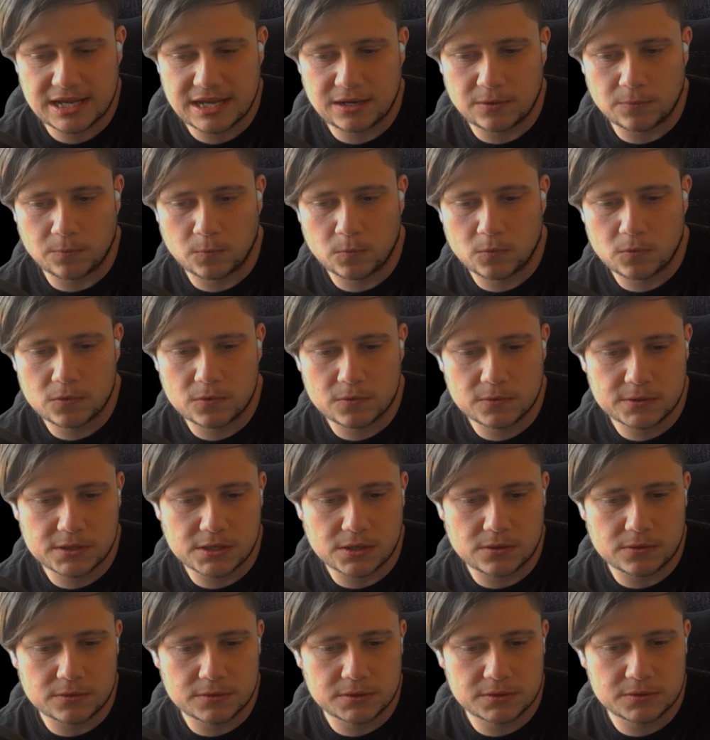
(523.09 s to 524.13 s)
and ward
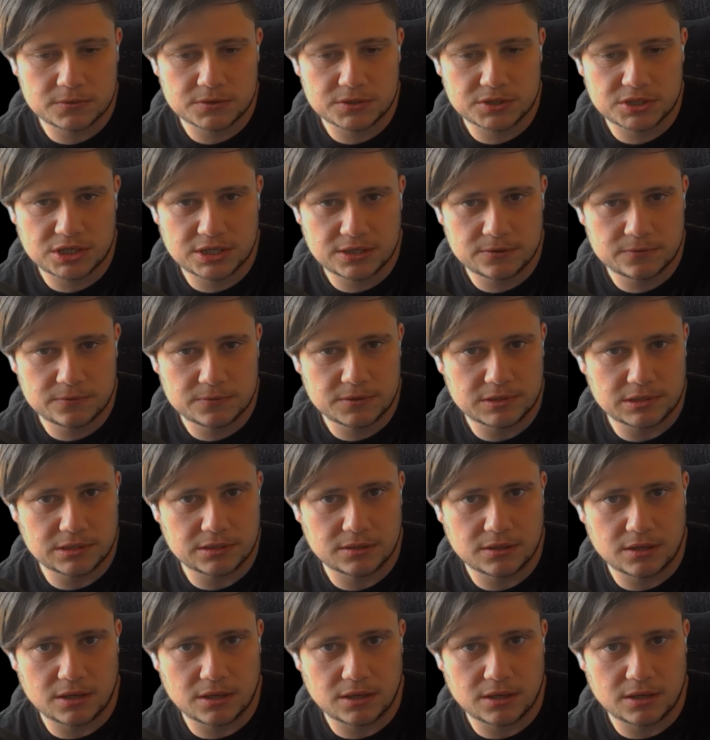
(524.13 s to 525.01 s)
on your shield